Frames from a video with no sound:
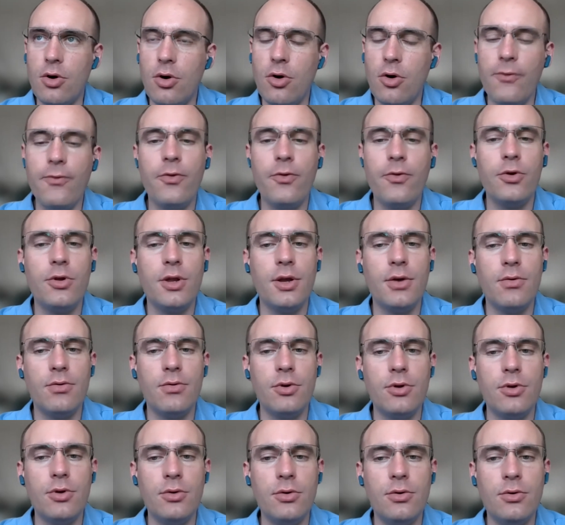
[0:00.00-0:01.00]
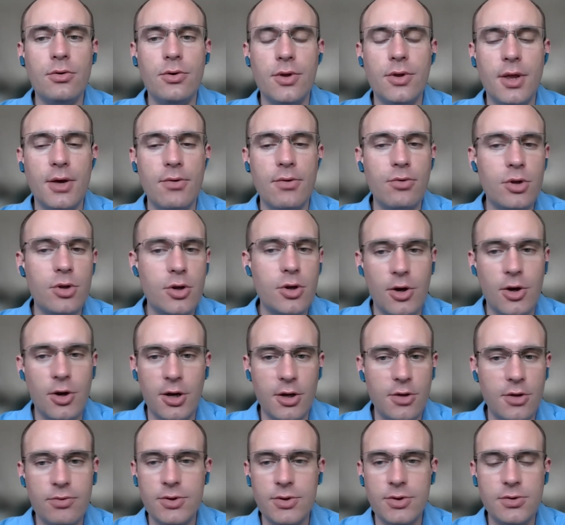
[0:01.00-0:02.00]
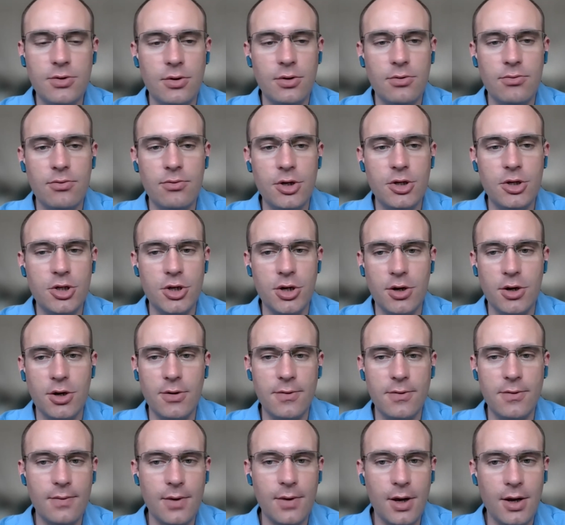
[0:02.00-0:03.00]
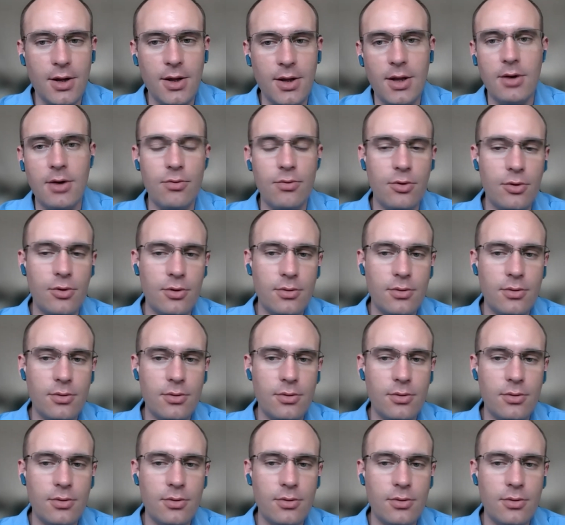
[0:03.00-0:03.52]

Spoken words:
often they would do is they would connect with you on WeChat, and they